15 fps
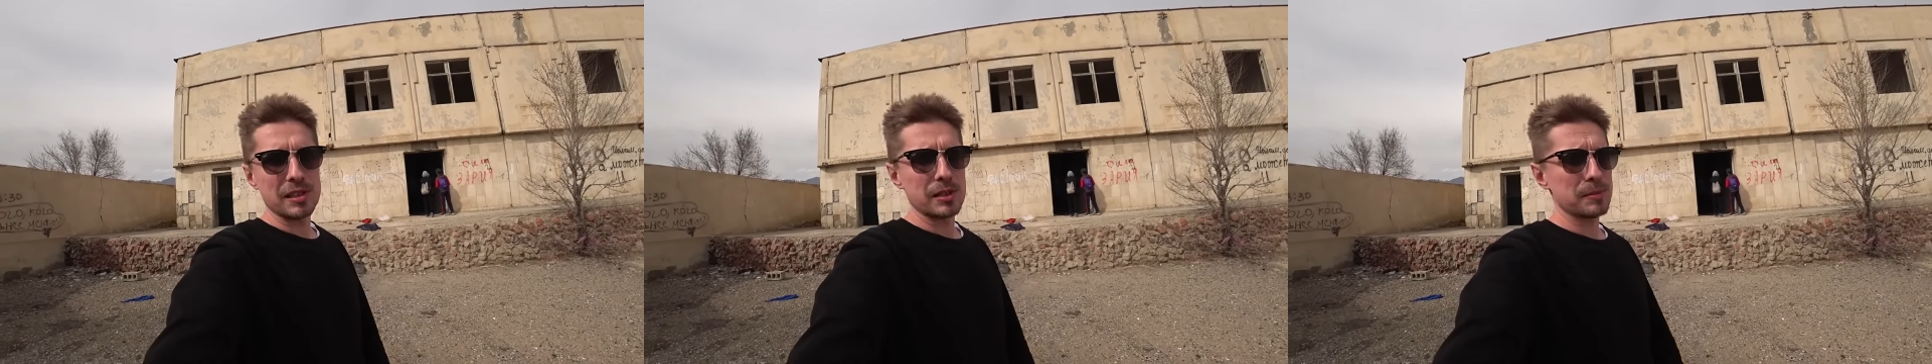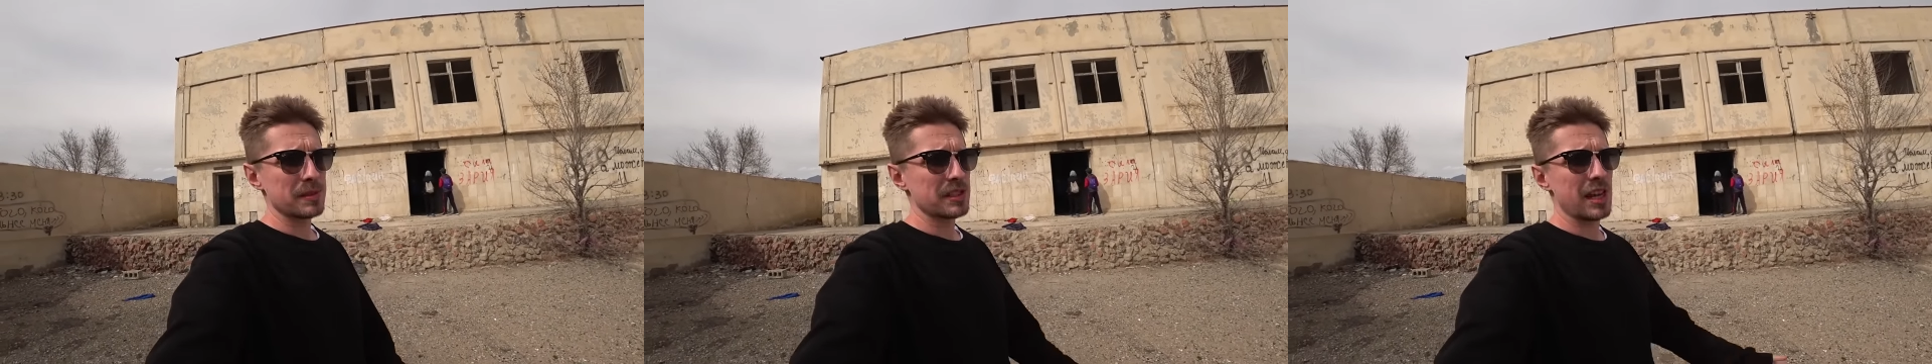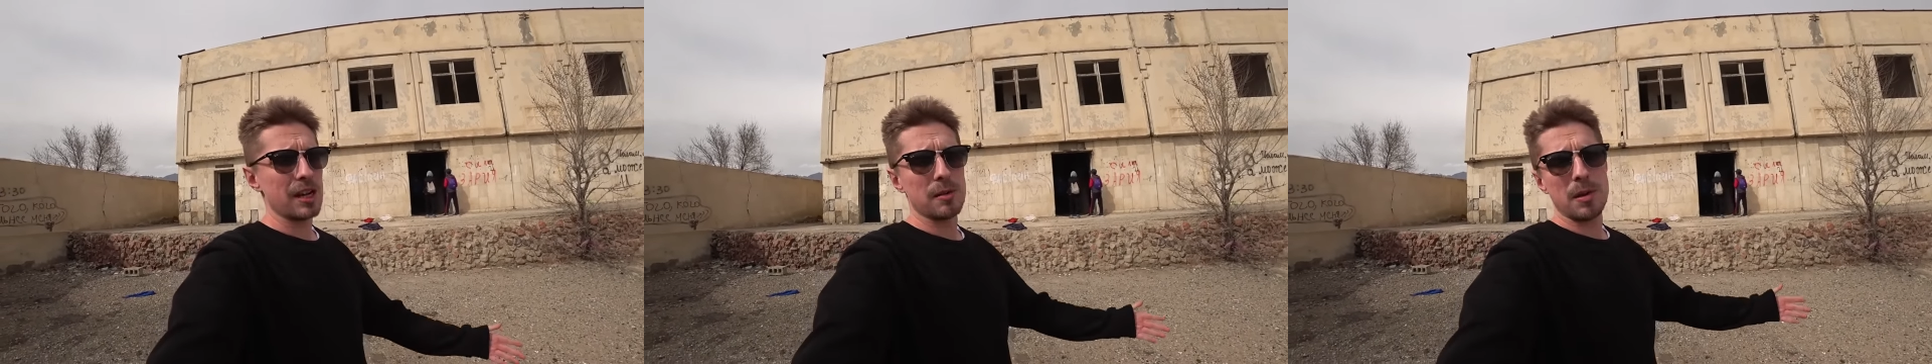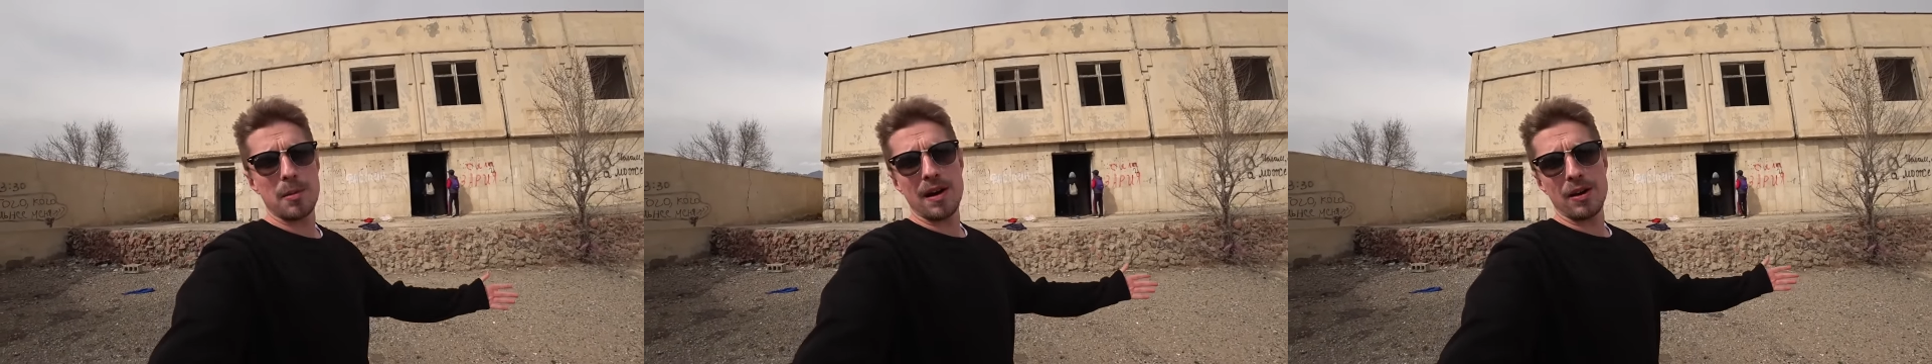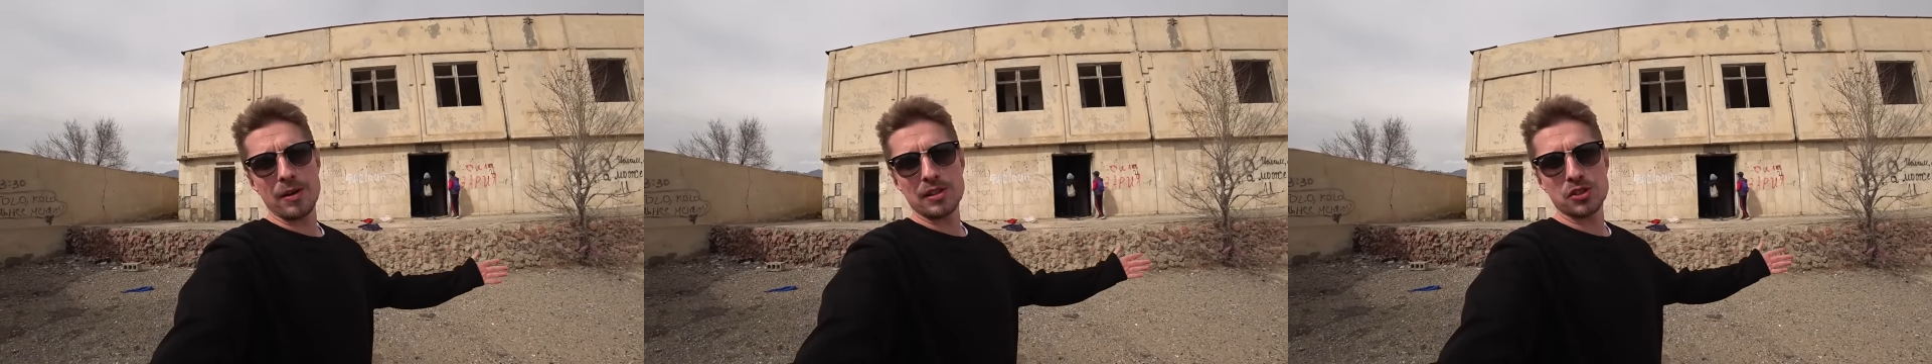he's been telling me
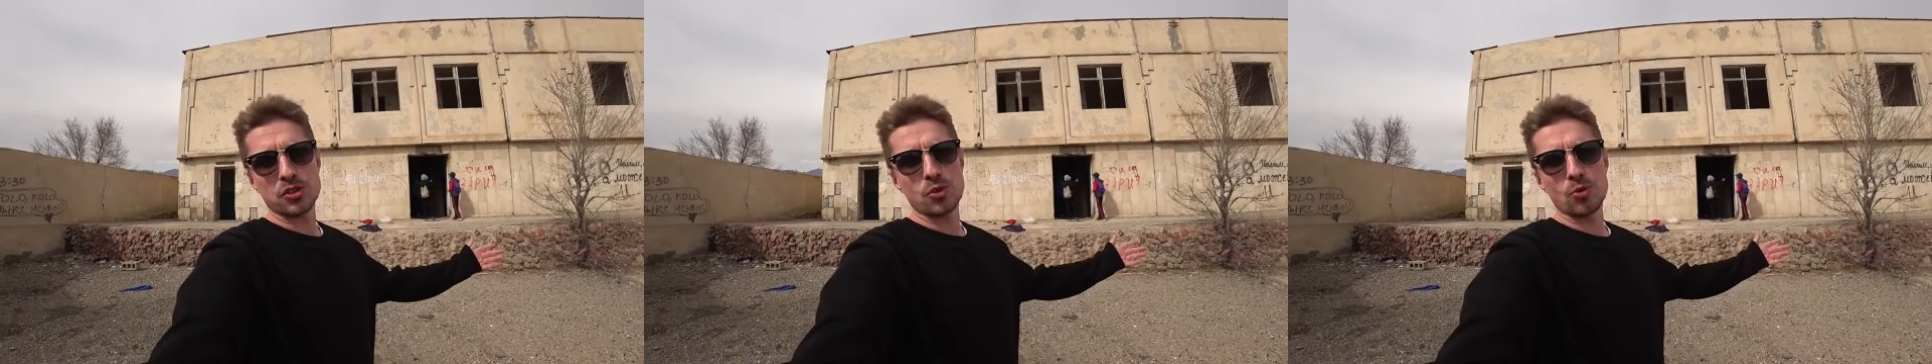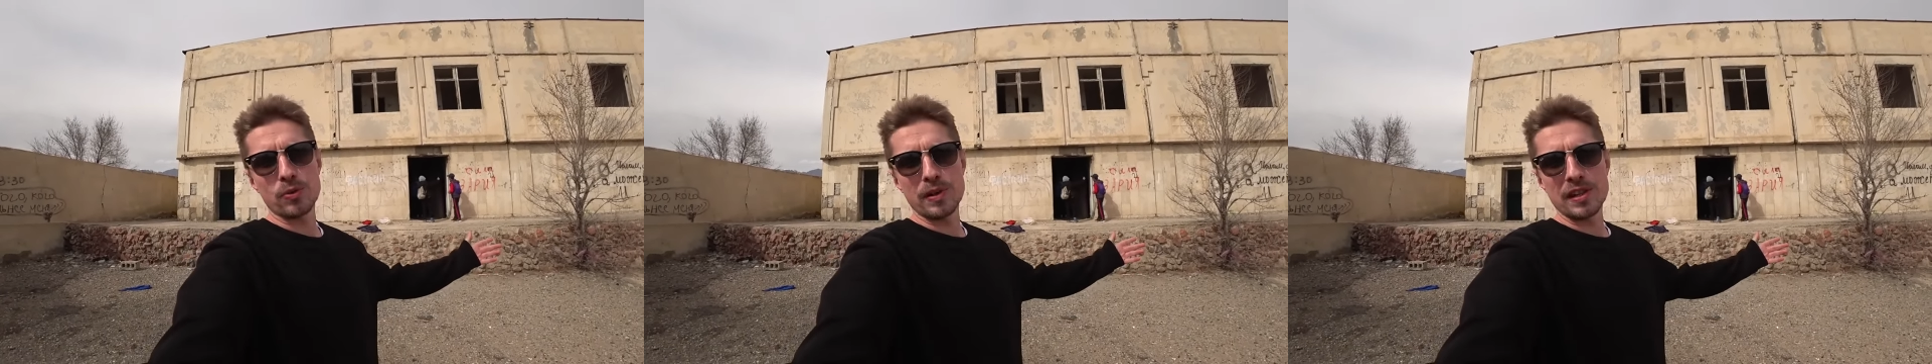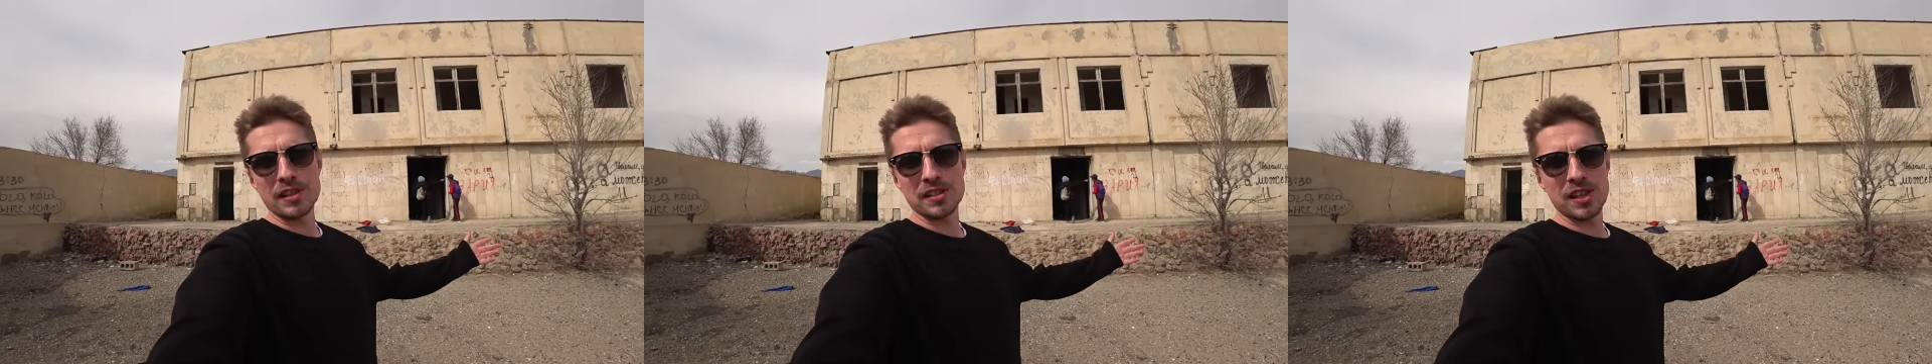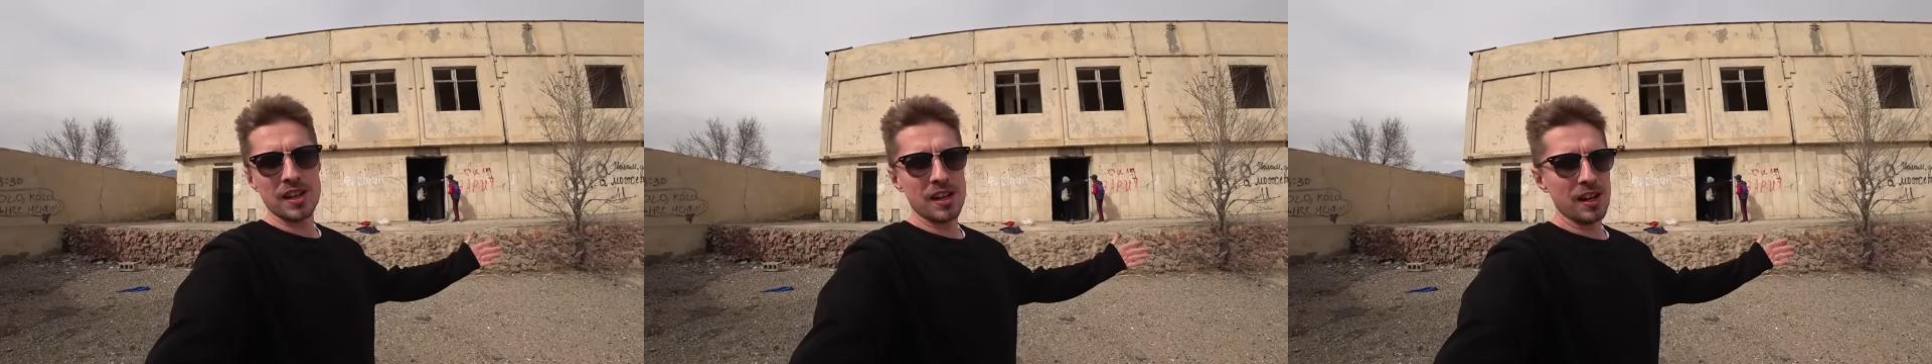about his stories